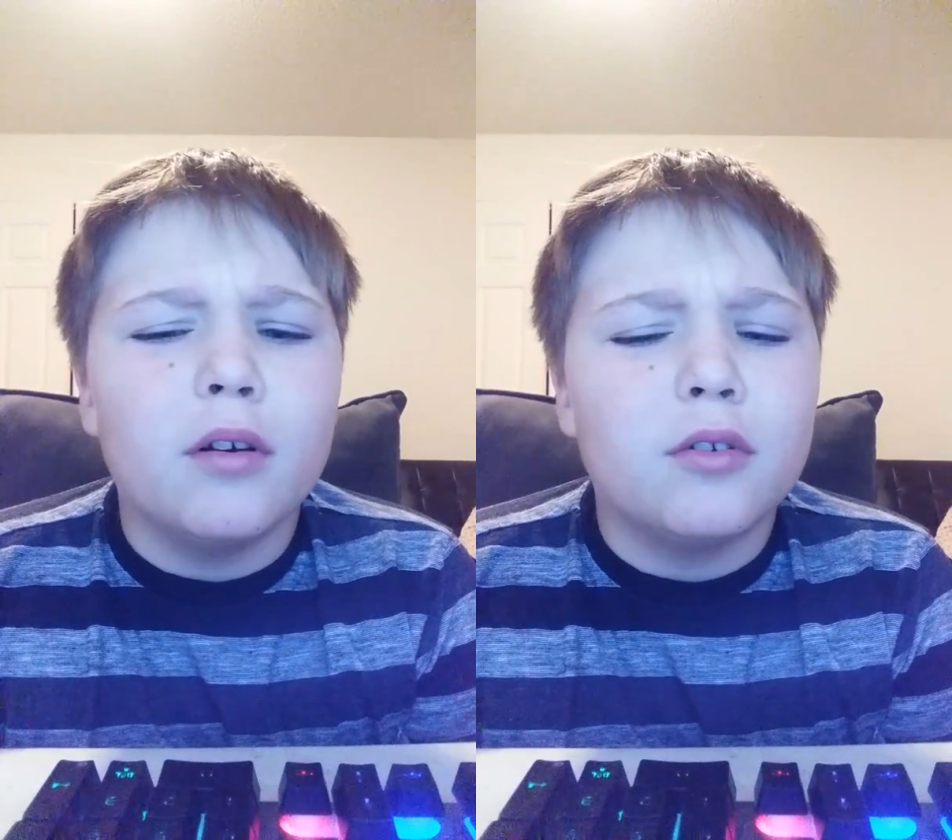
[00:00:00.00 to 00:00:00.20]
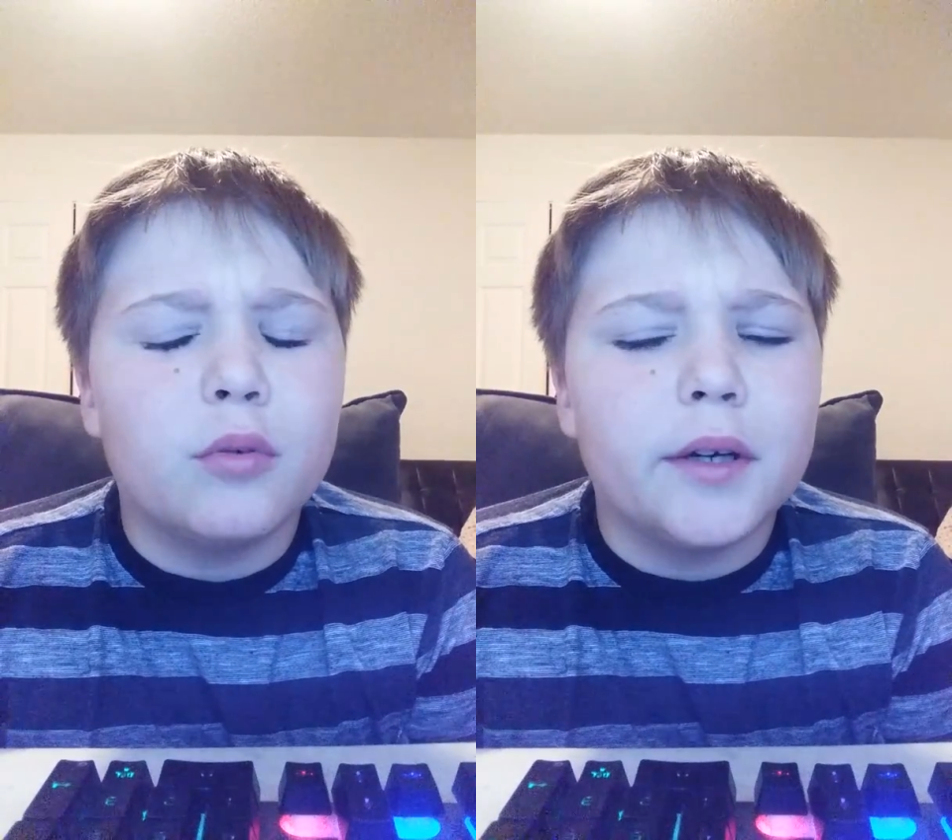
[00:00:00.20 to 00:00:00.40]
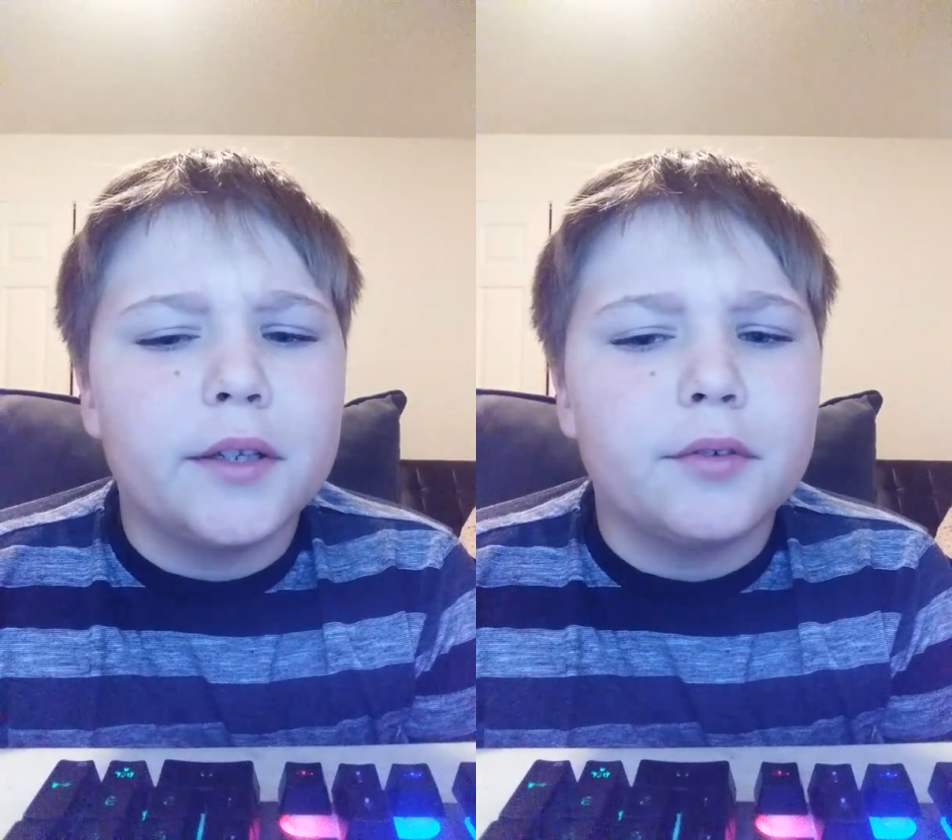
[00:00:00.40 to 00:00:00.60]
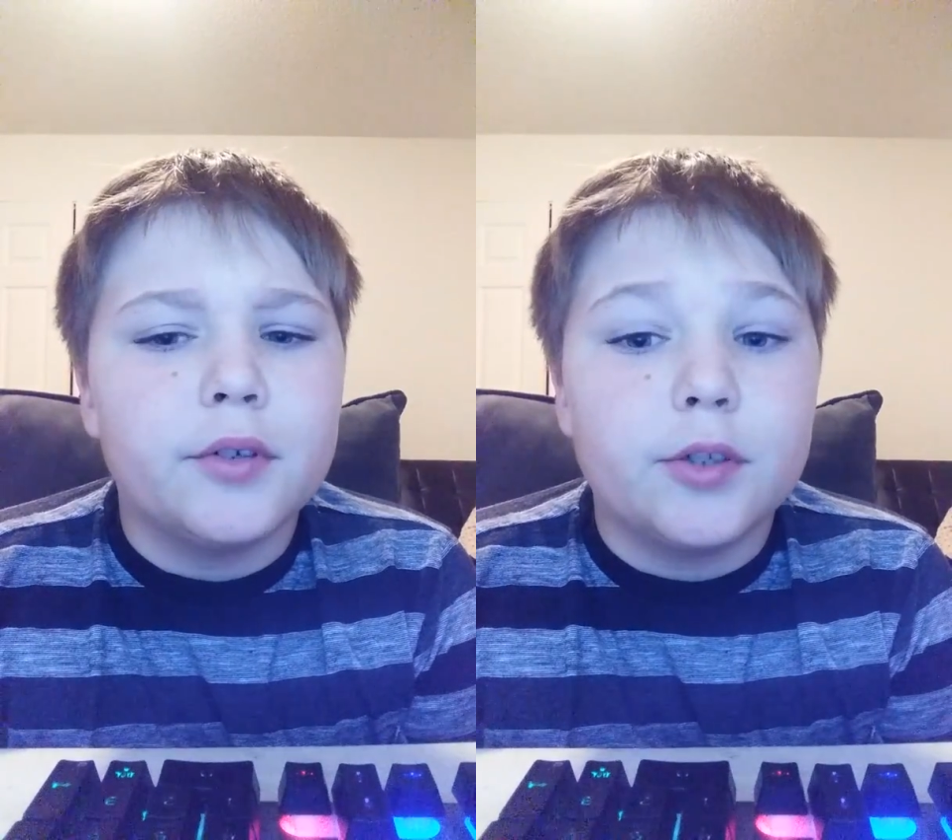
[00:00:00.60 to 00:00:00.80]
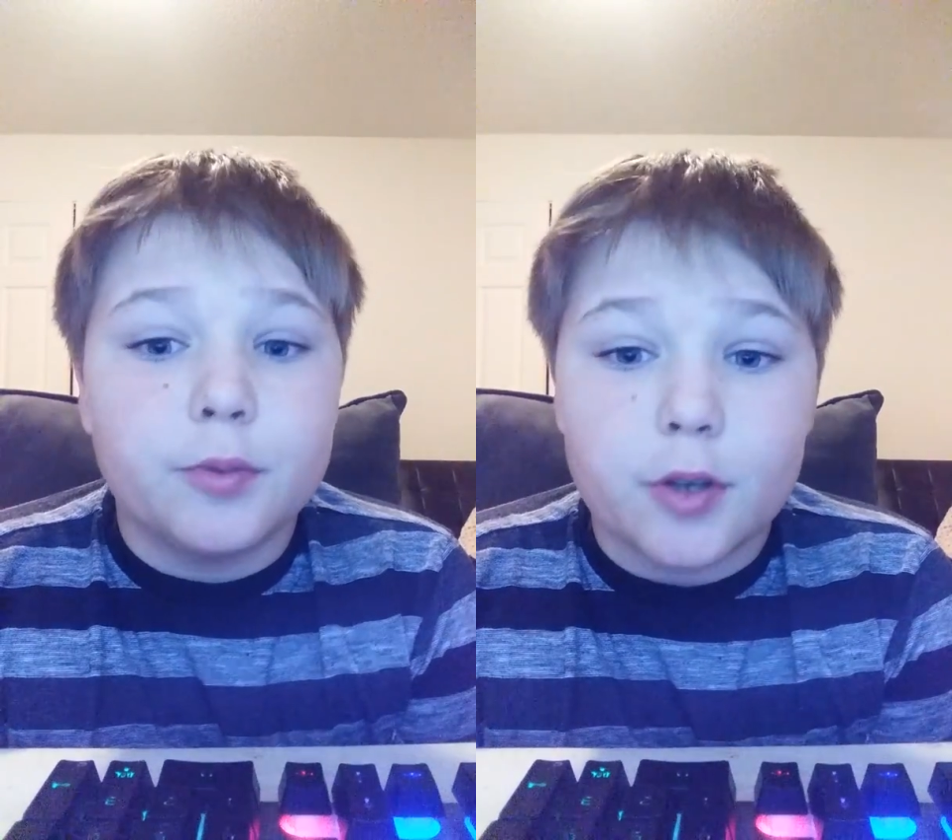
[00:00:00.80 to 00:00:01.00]
or 23
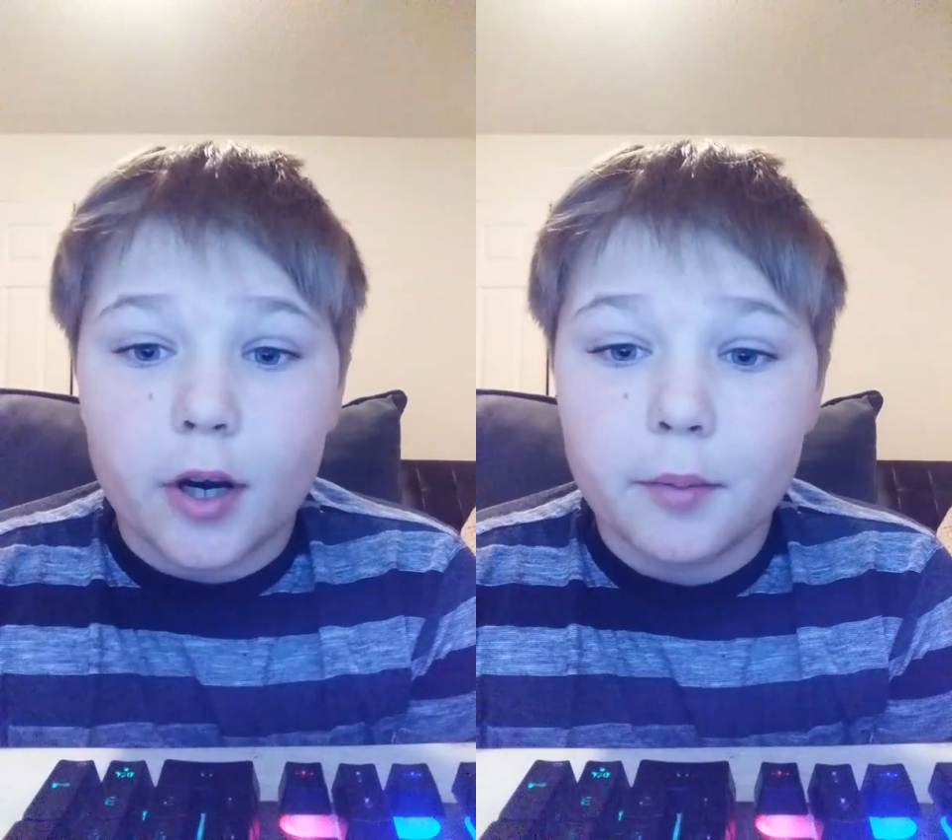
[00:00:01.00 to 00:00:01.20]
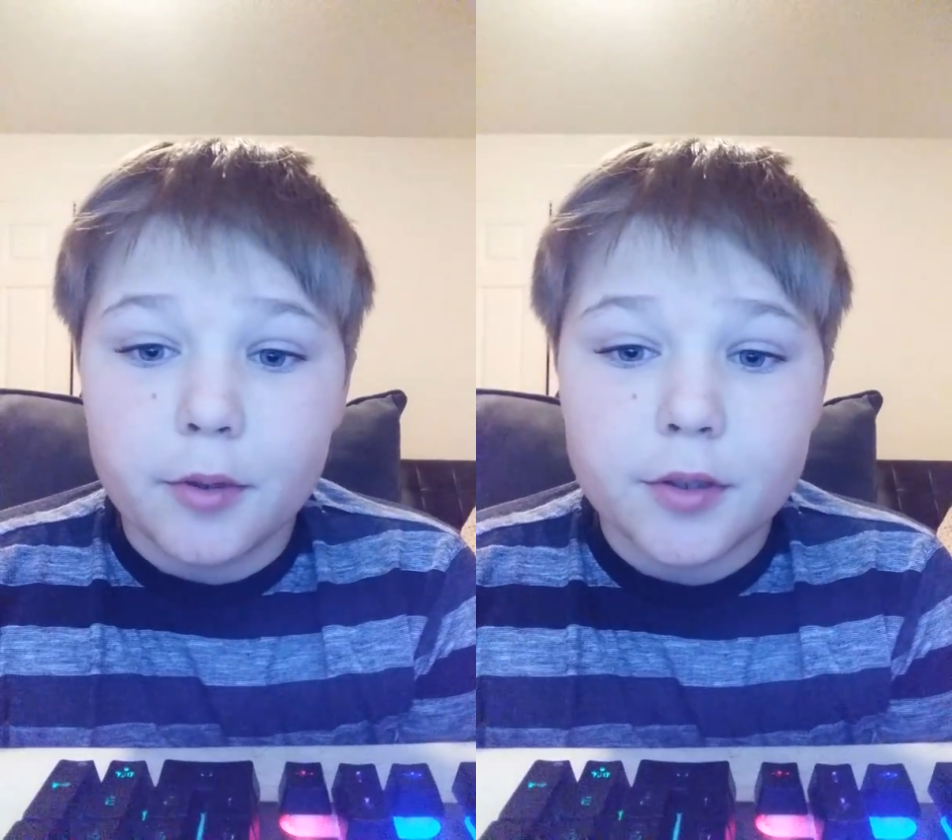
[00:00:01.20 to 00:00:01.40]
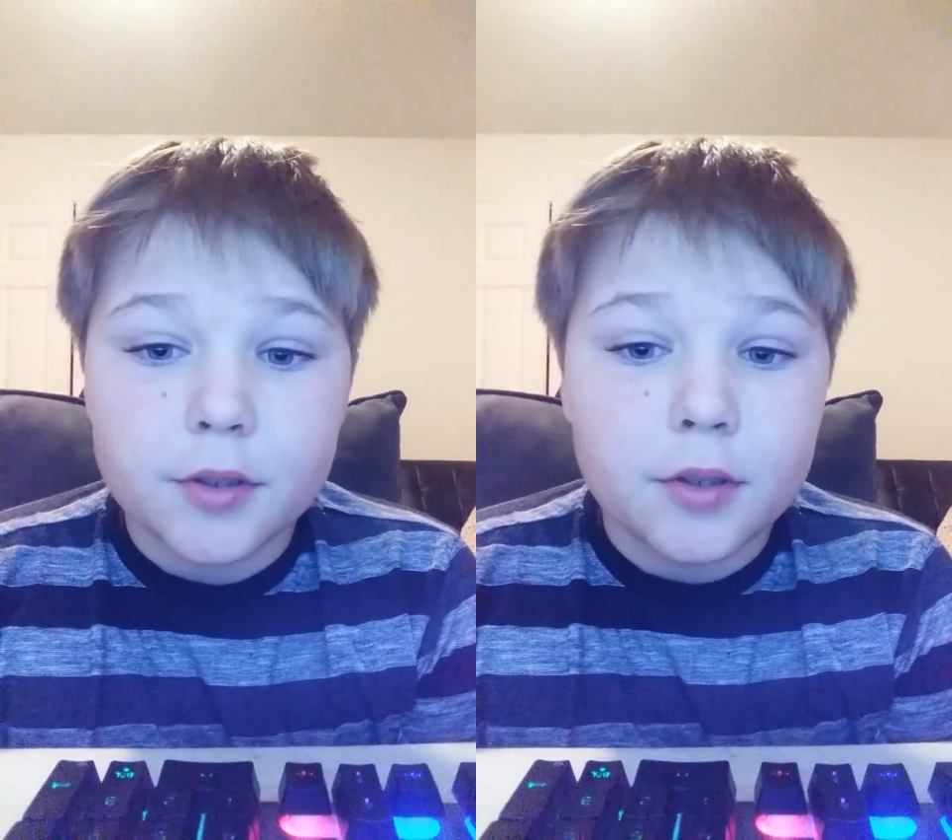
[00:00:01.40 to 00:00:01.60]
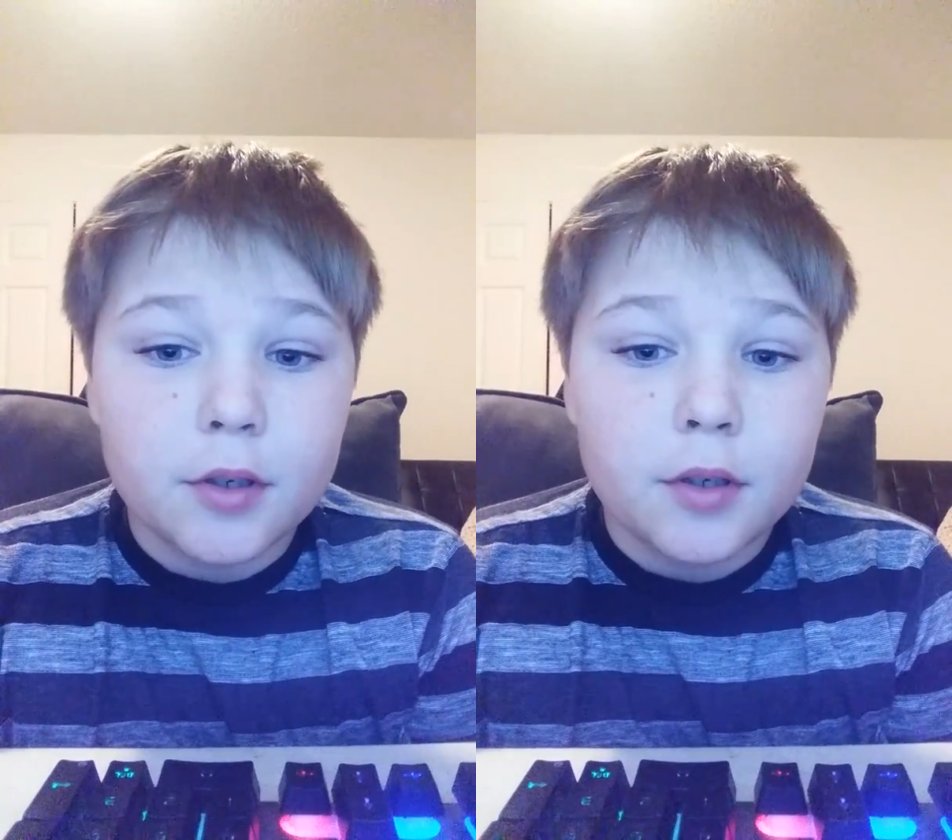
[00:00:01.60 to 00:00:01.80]
subscribers.